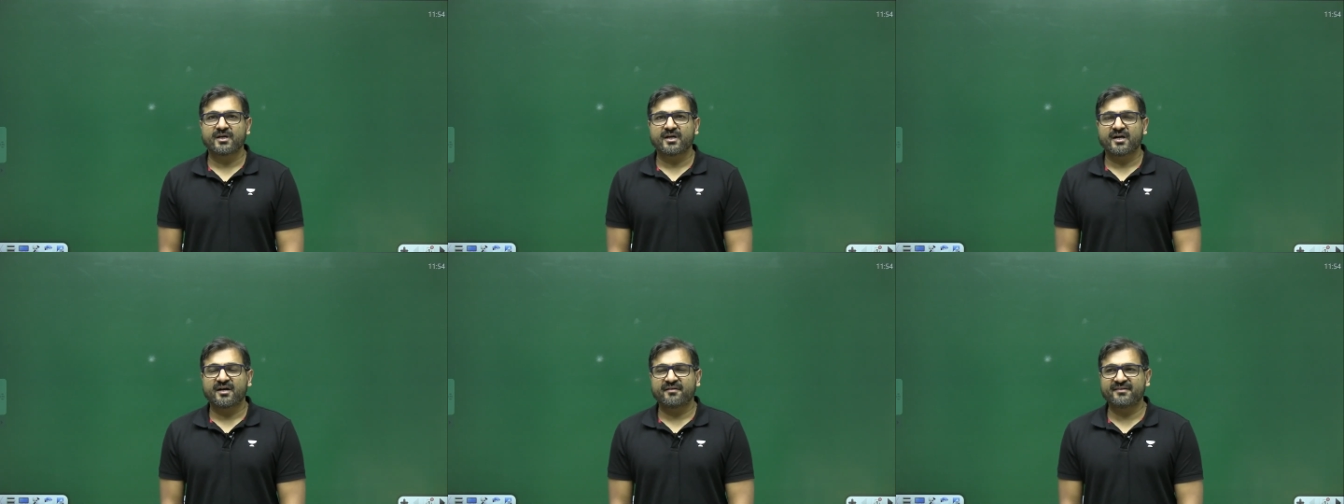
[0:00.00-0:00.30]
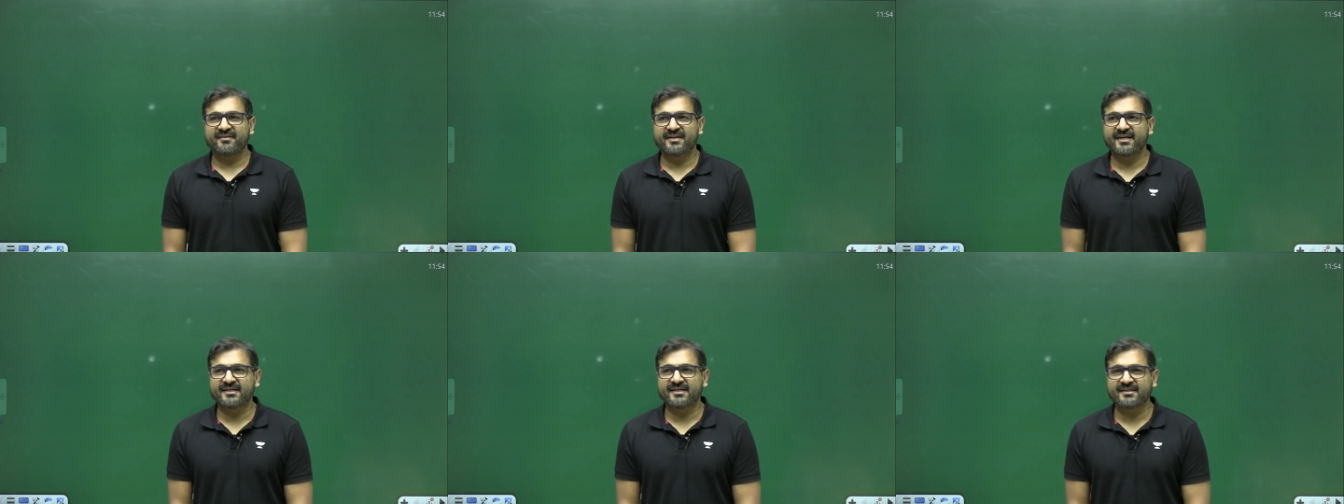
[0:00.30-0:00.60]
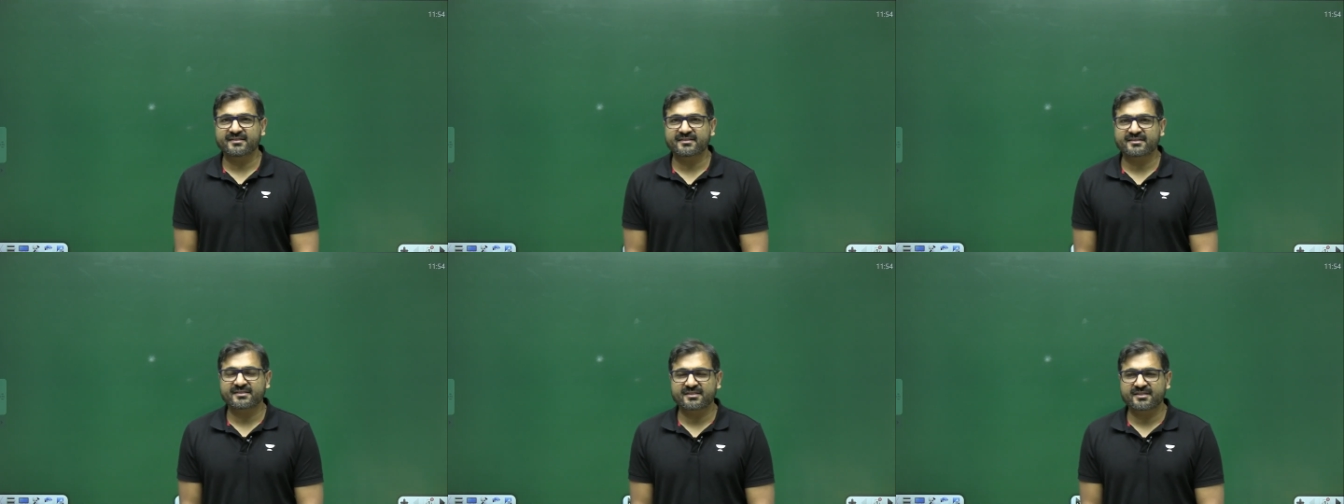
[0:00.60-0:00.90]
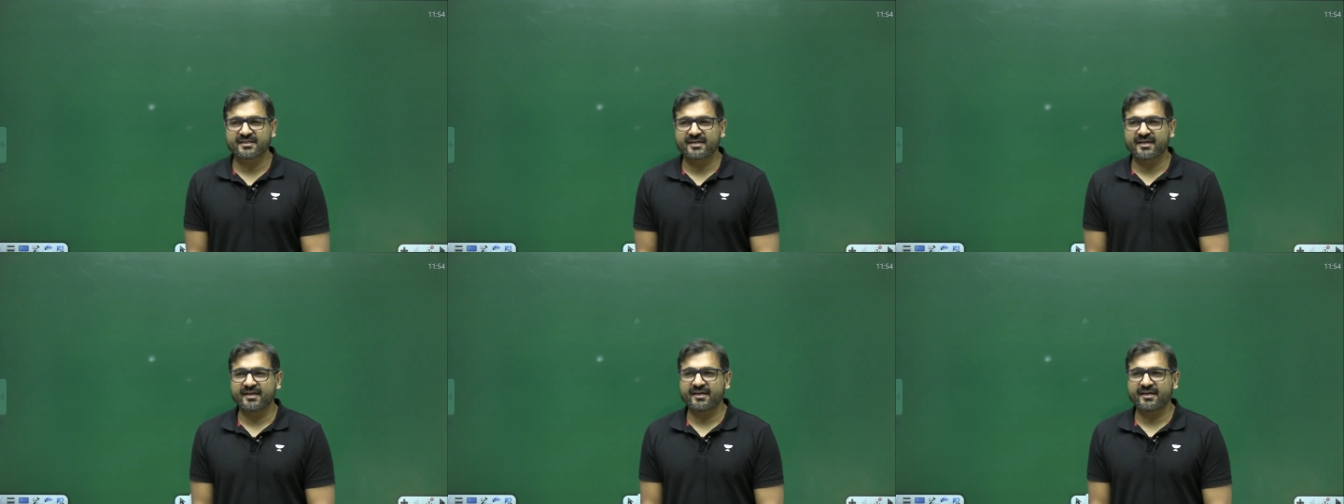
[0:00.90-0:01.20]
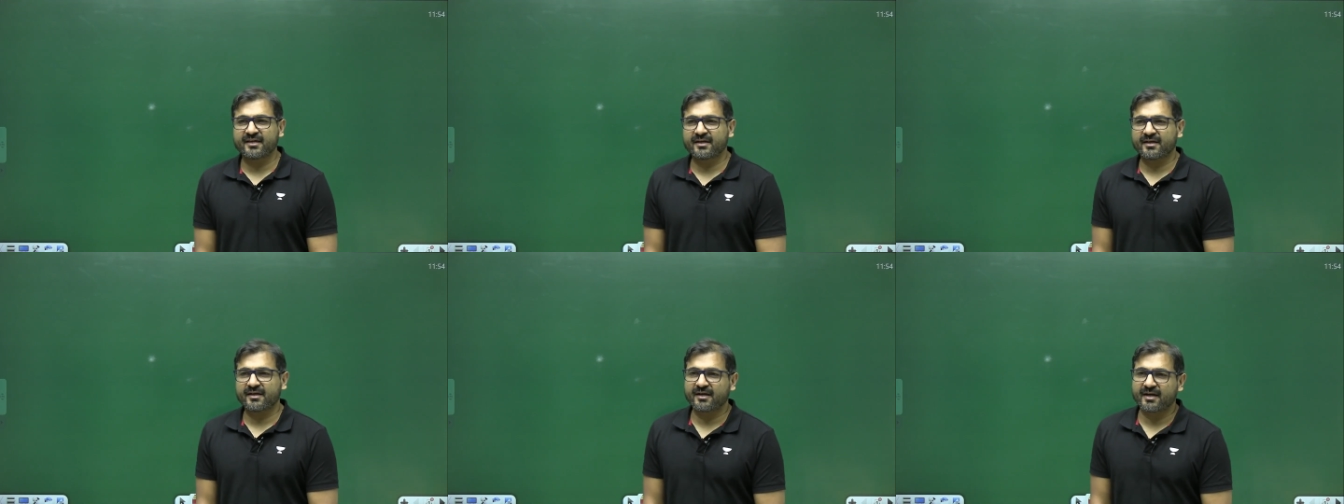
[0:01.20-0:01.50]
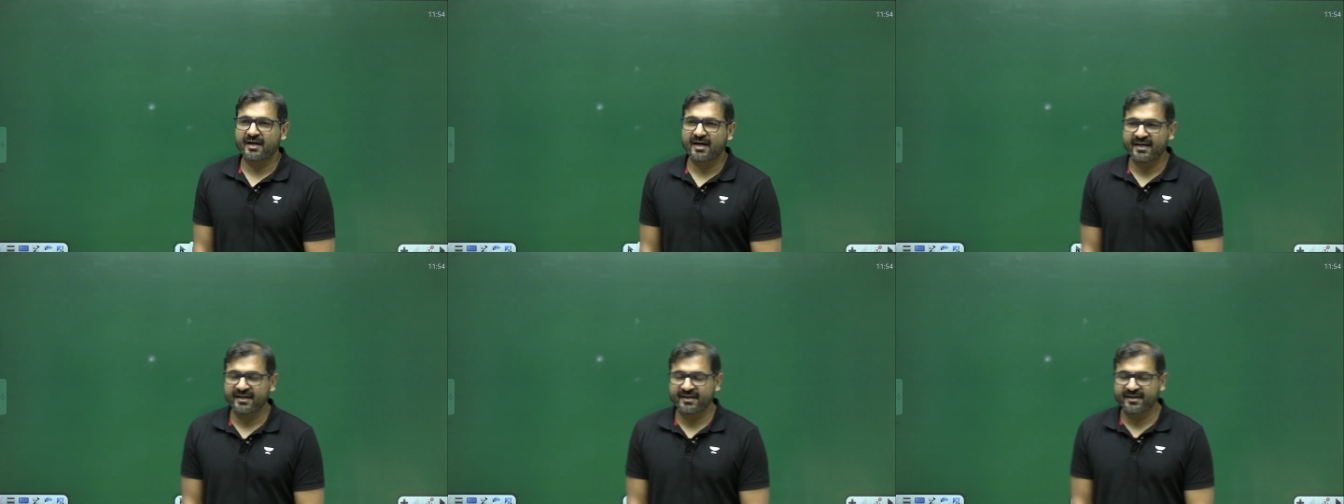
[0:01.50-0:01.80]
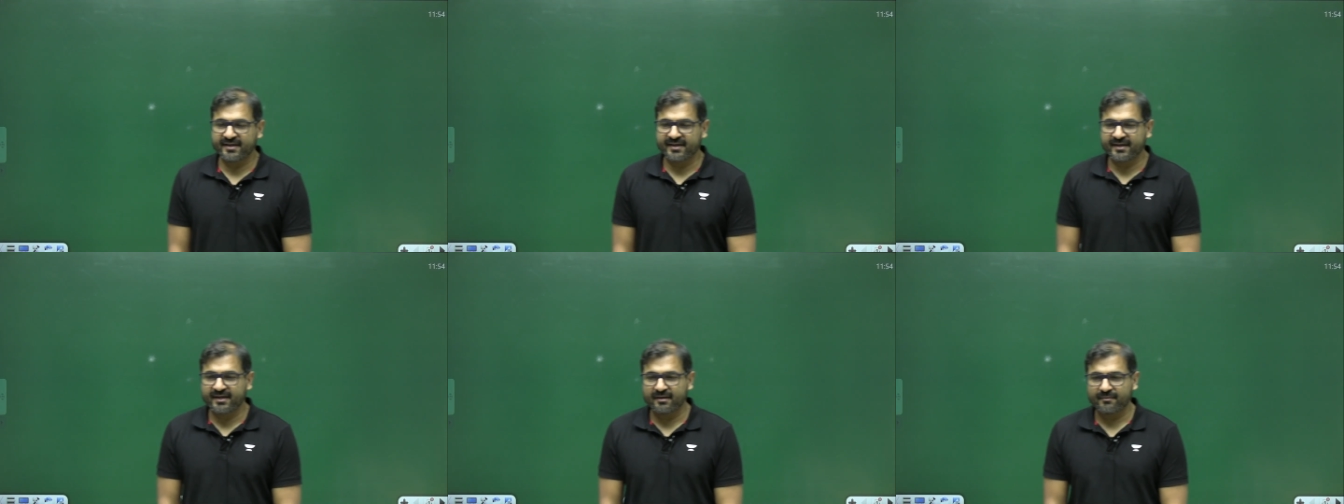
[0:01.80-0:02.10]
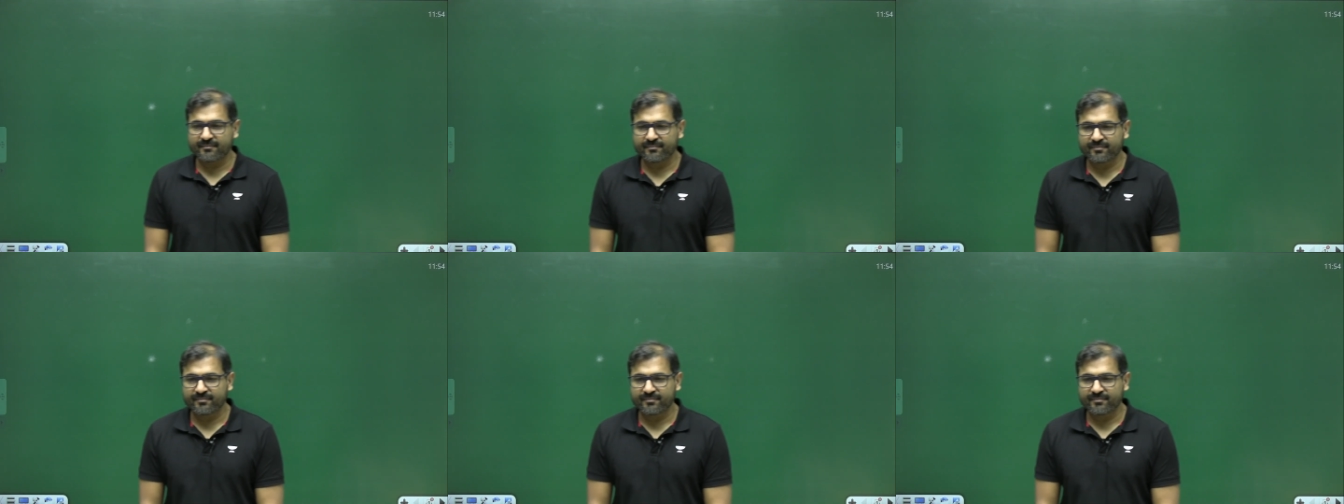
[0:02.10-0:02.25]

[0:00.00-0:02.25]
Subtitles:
a very interesting idea,